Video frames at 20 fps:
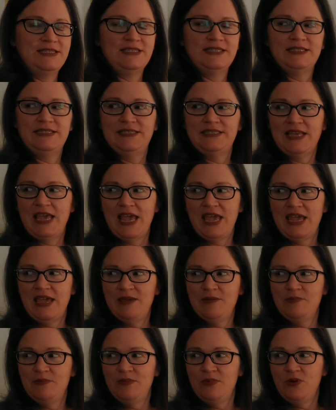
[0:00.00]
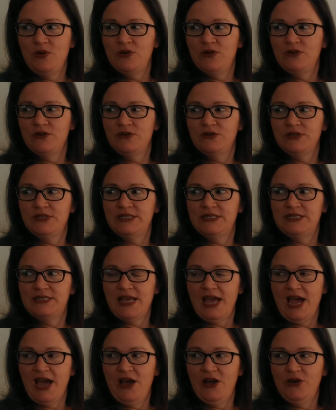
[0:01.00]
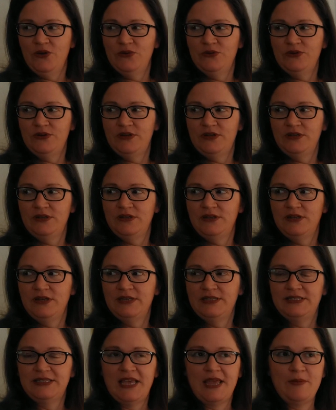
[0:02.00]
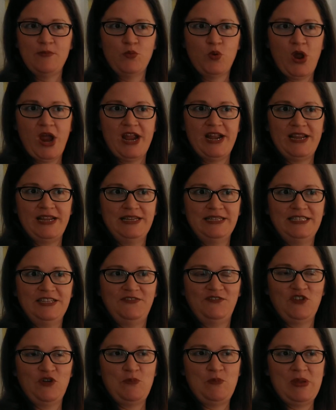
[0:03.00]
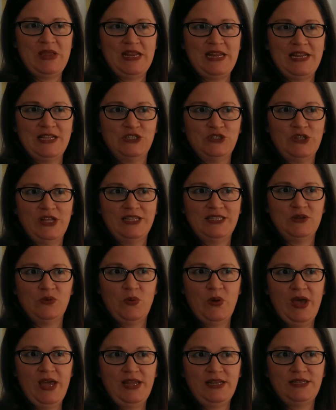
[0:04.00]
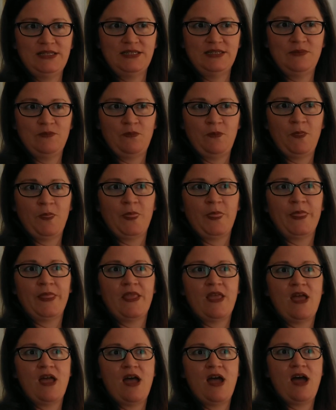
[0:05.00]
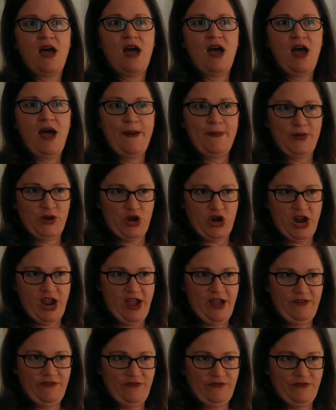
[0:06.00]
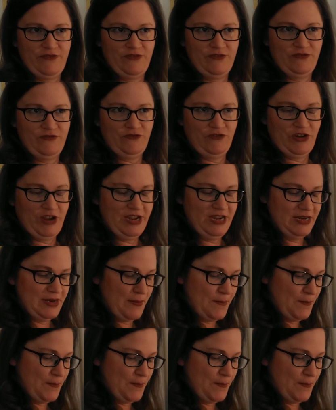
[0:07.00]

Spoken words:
Same sound, same writing, different meanings. So that's a what? Homograph, right?